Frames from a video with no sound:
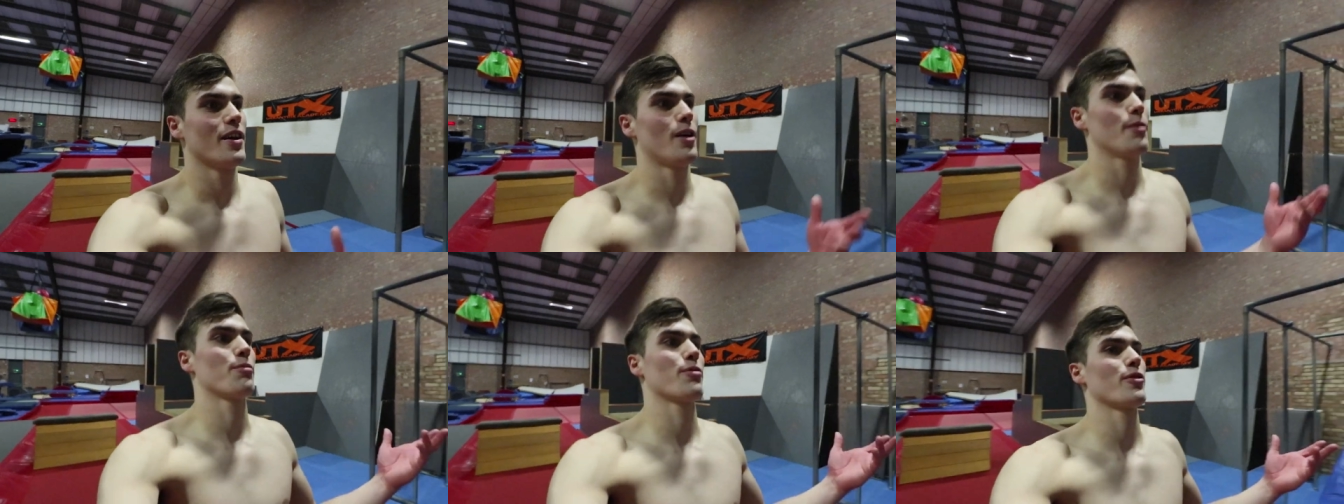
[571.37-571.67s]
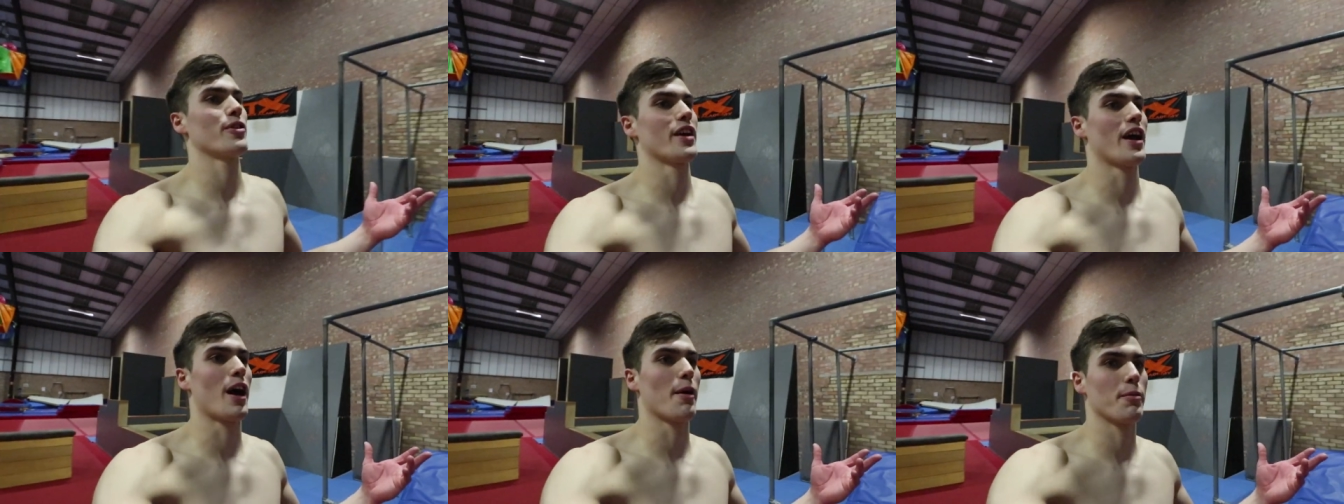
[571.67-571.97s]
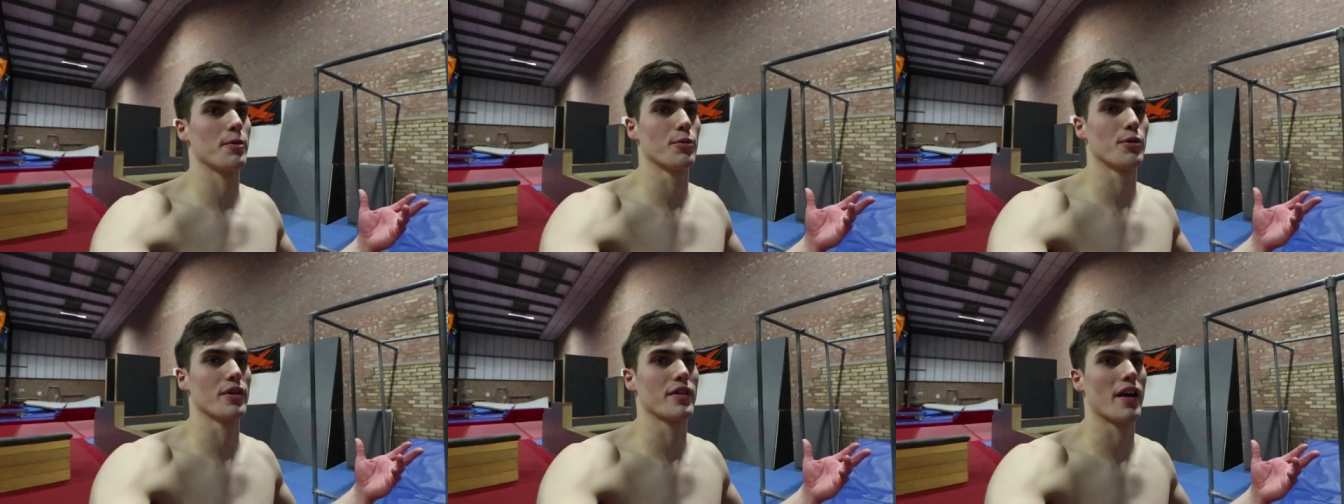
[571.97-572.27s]
I'm pretty
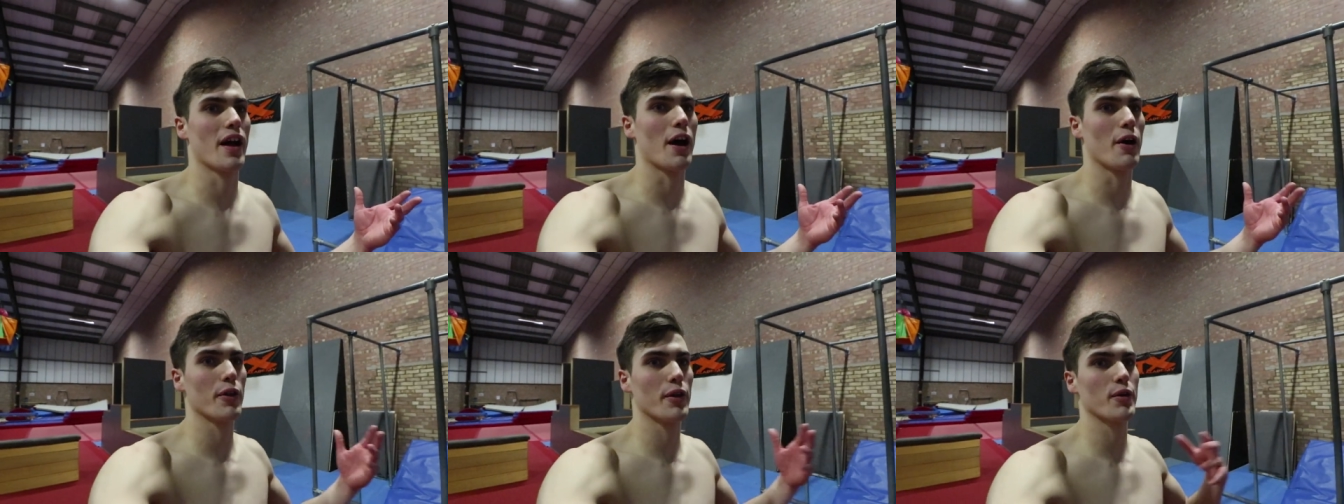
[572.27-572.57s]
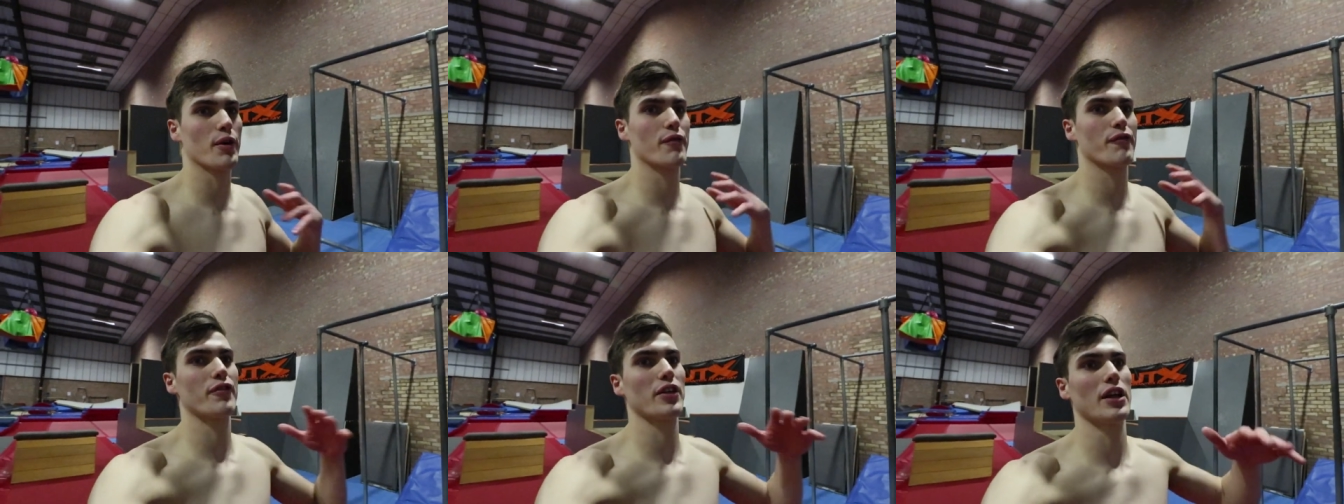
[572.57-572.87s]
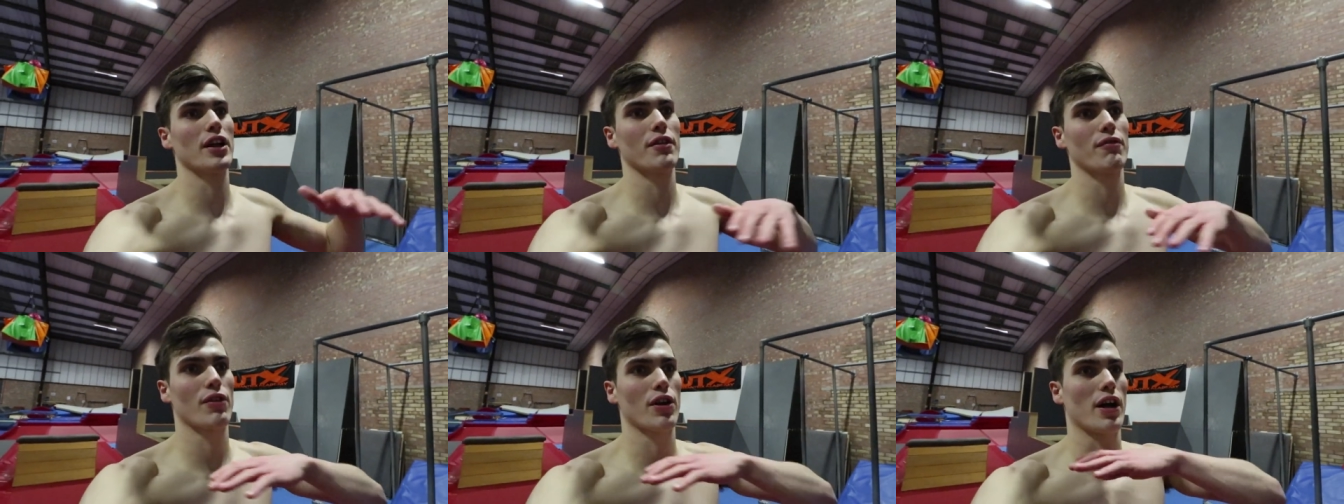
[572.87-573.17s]
happy with how they were
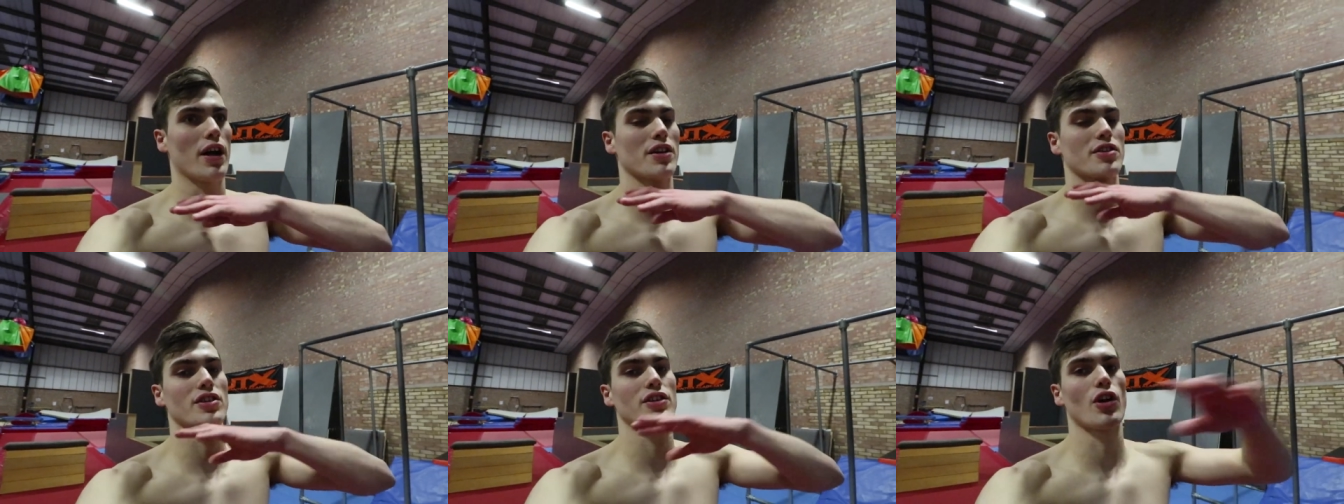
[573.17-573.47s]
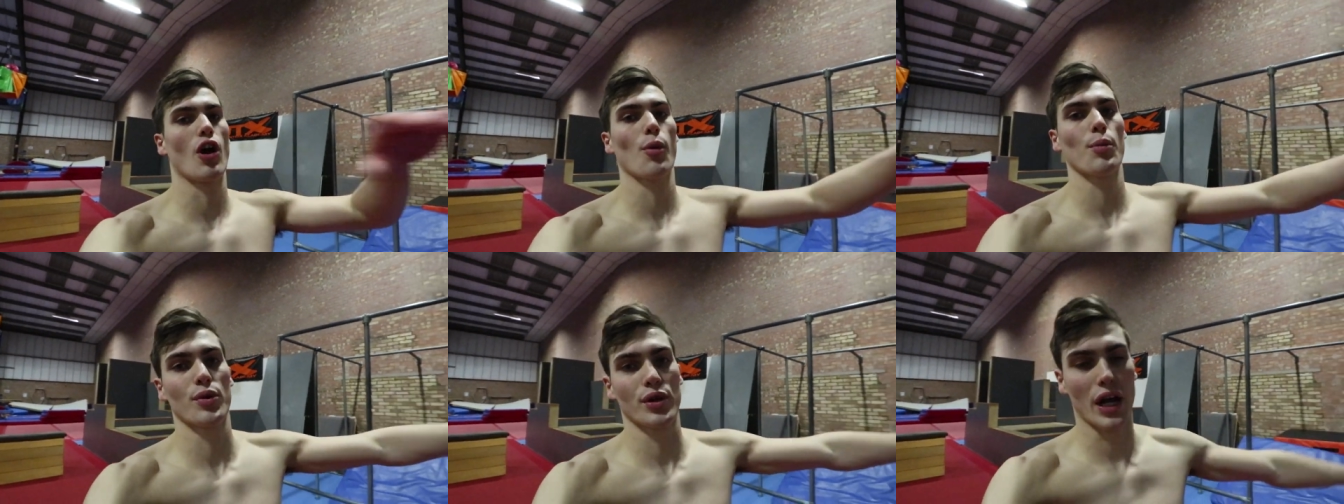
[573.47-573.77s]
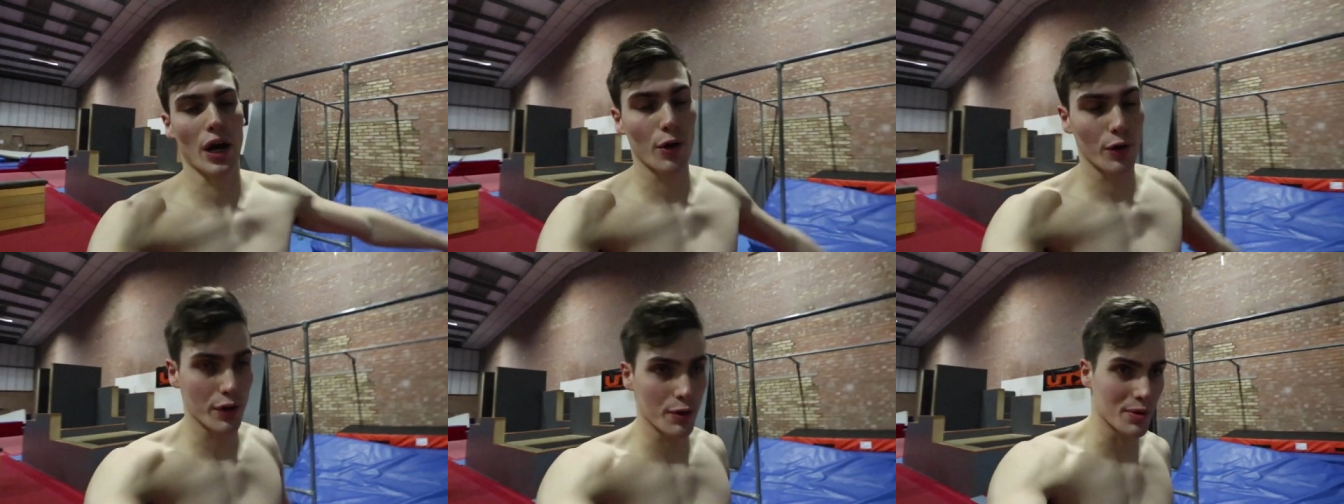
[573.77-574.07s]
feeling in regards to
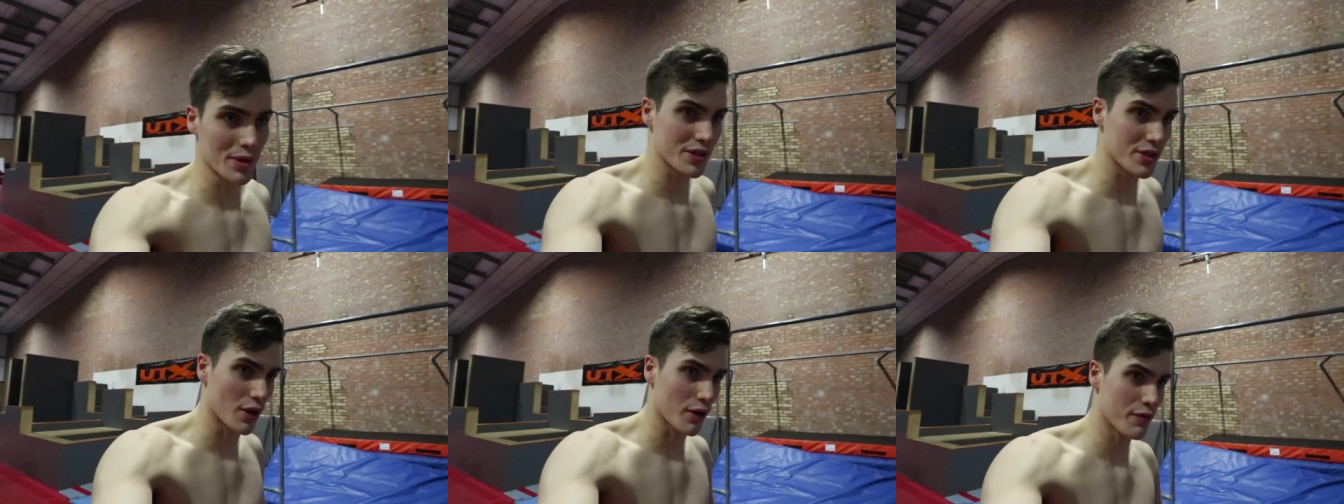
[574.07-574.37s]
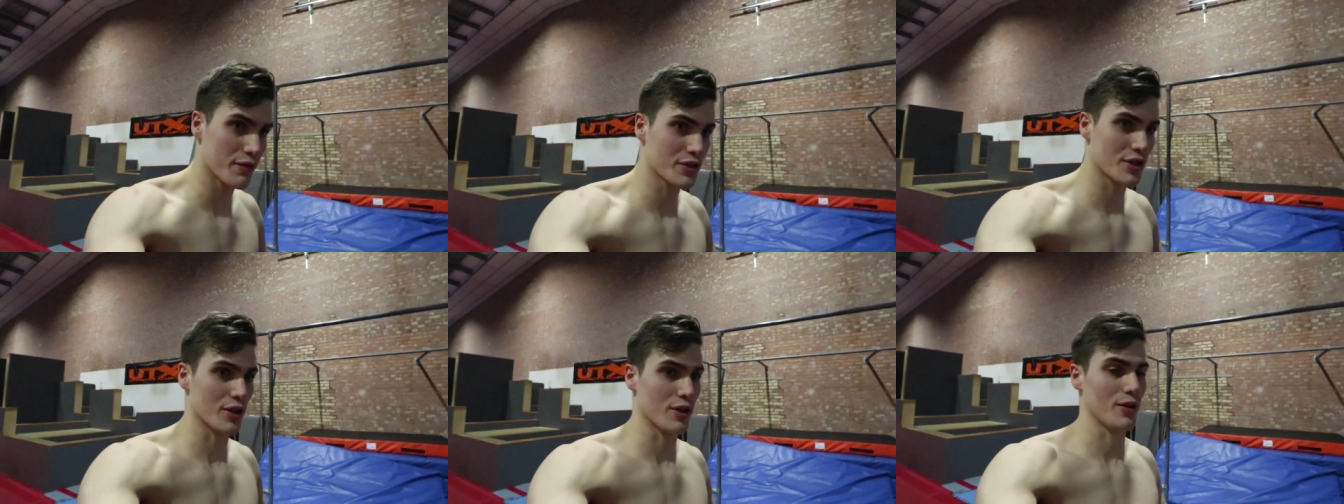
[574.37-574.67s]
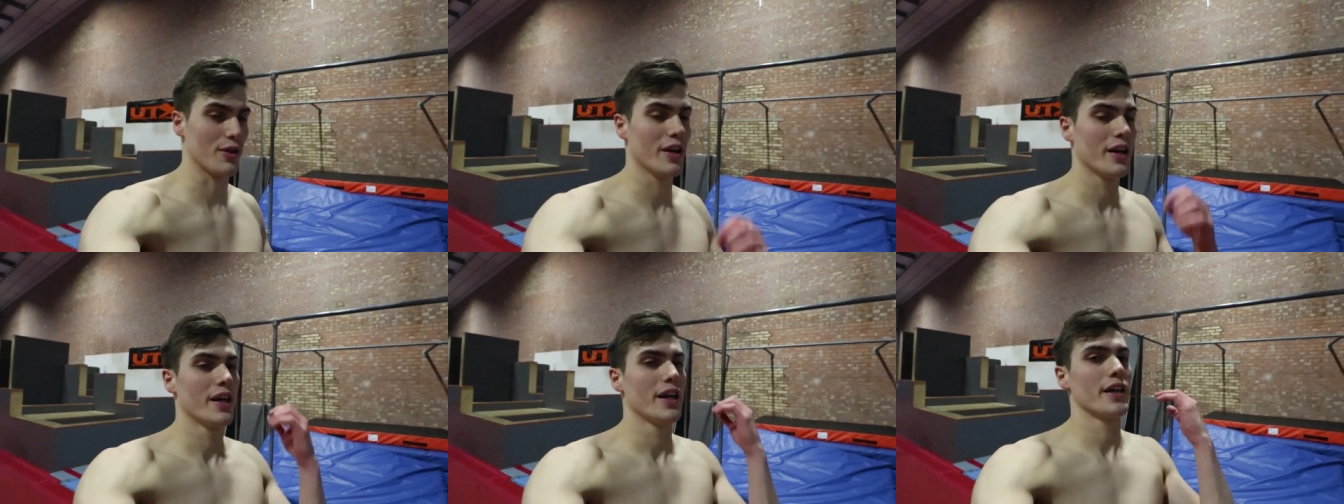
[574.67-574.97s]
comboing out with them and stuff,
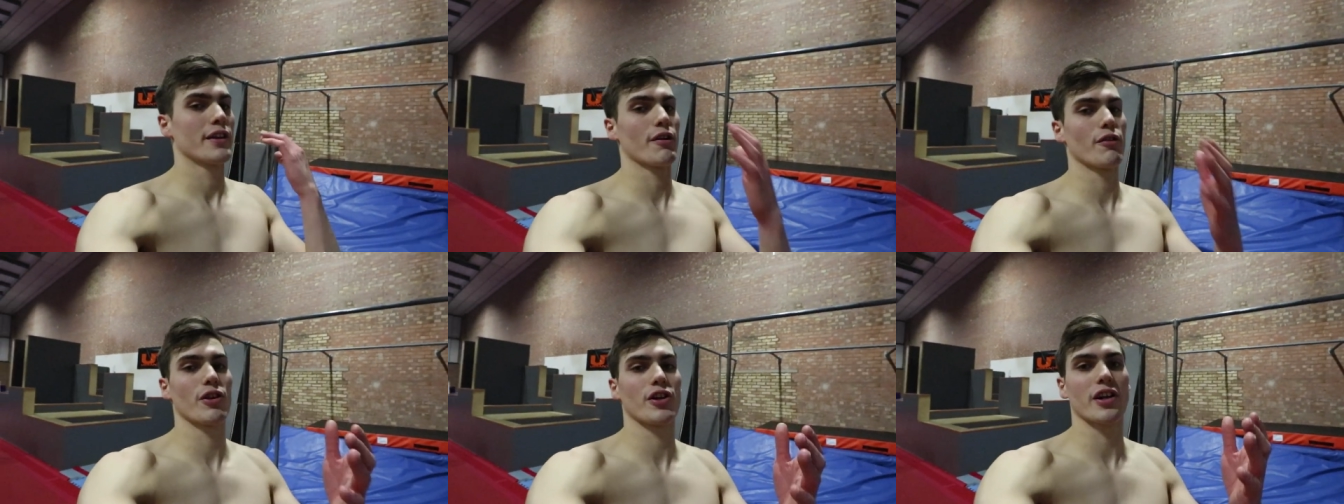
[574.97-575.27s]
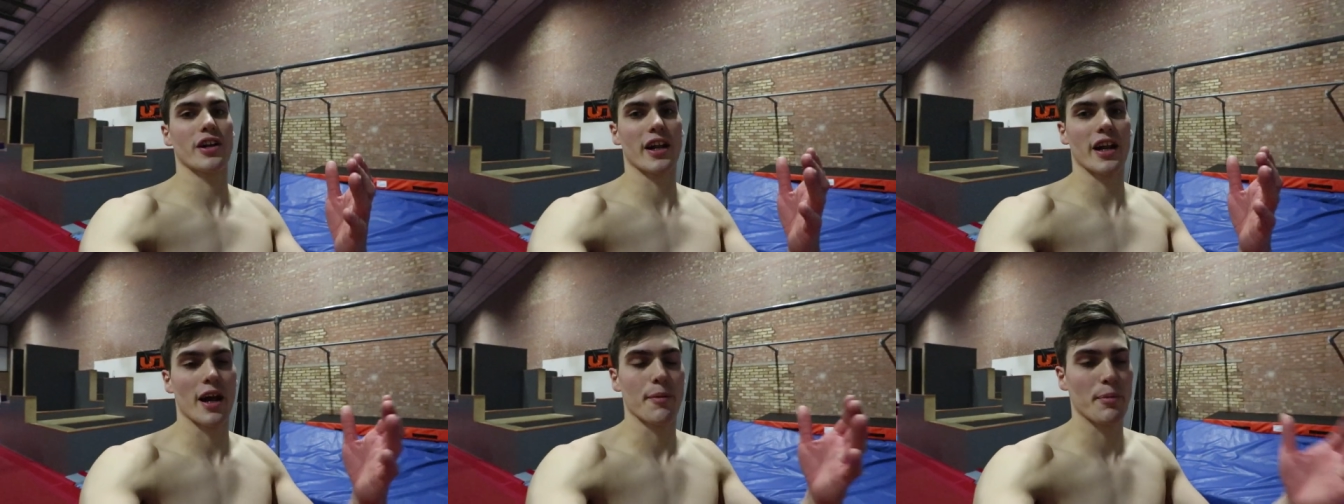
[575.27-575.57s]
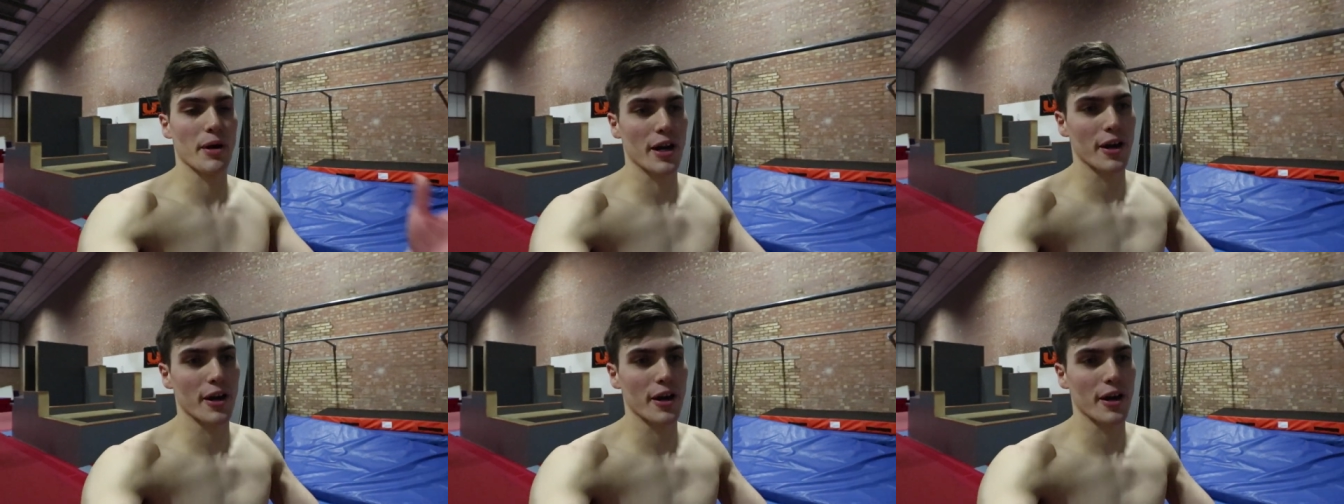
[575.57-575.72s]
so they're only gonna get